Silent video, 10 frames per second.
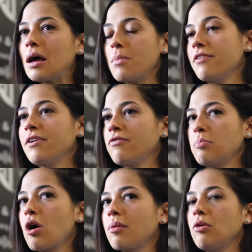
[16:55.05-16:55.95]
My
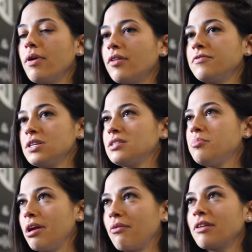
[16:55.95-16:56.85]
favorite part about weightlifting to
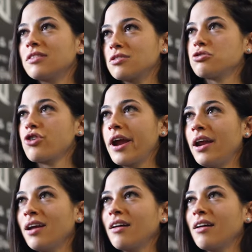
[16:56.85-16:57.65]
begin with is the training.